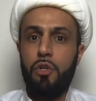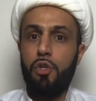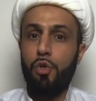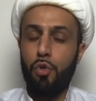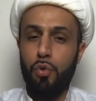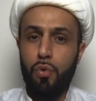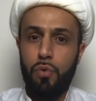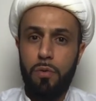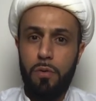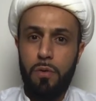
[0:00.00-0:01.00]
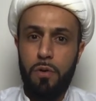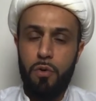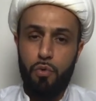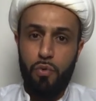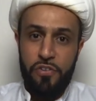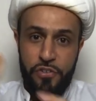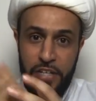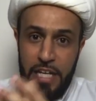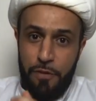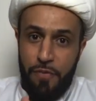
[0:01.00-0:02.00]
you
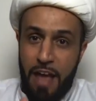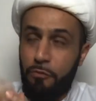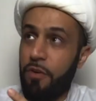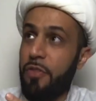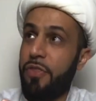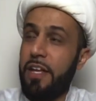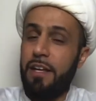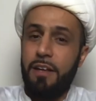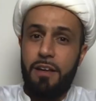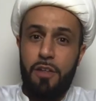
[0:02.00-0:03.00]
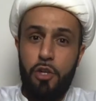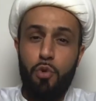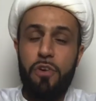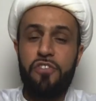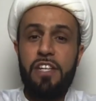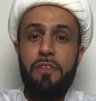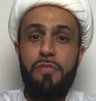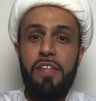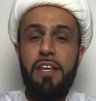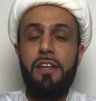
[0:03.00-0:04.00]
receive everything, you
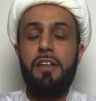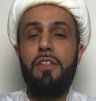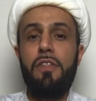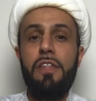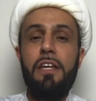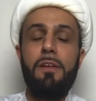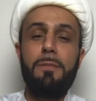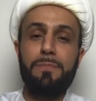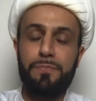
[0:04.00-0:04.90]
receive the